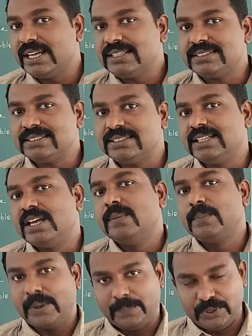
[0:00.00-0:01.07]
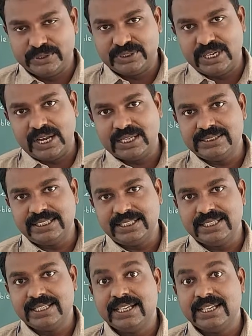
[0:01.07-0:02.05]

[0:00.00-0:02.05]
as proportional logic.